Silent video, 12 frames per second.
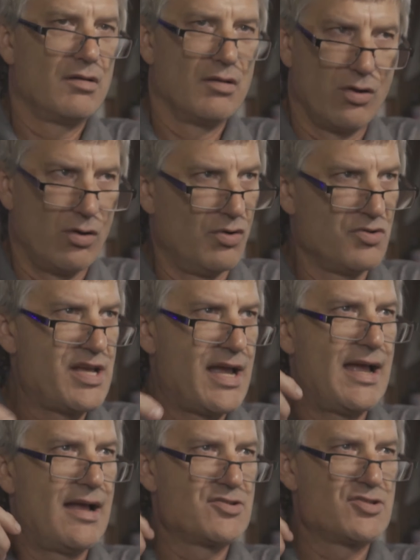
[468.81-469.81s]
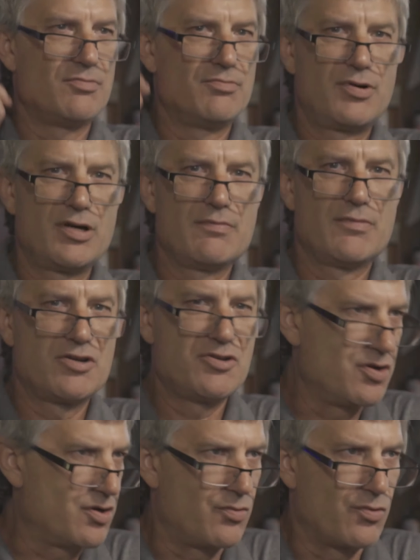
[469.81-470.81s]
Lowe's has them. Pretty
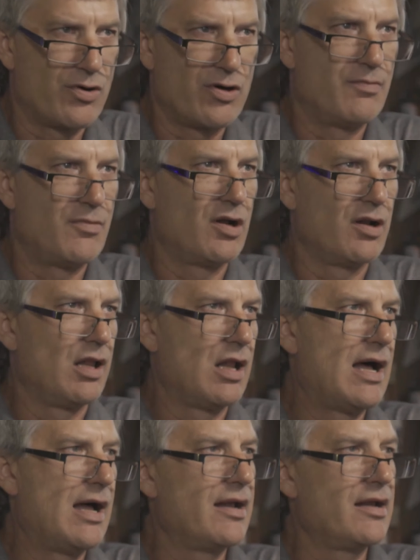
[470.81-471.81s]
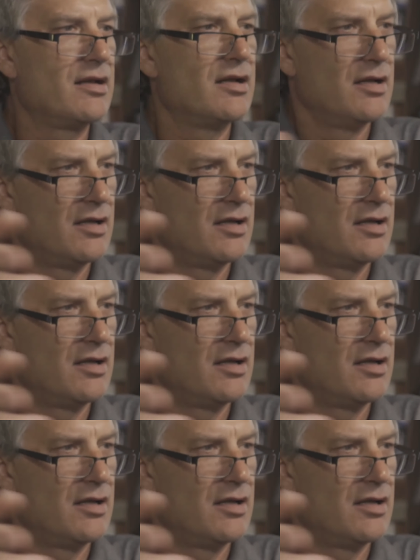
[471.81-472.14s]
much you can order them online.